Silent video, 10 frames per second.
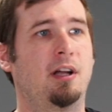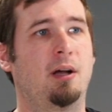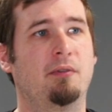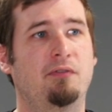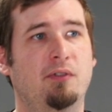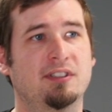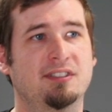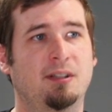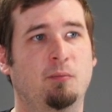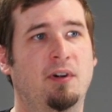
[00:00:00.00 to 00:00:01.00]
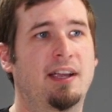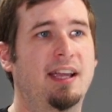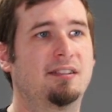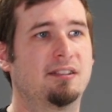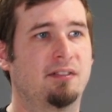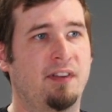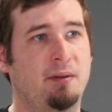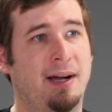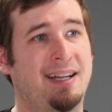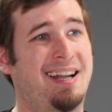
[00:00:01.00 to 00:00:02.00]
uh, before, in some rare cases,
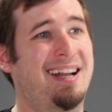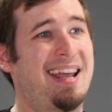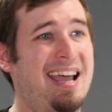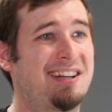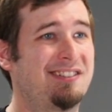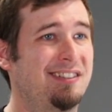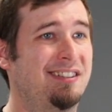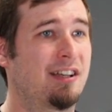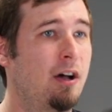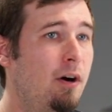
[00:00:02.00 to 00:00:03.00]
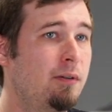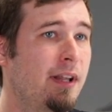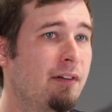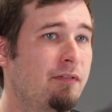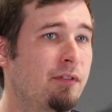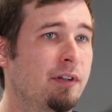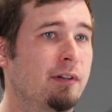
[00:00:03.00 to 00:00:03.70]
VIN might not actually decode that for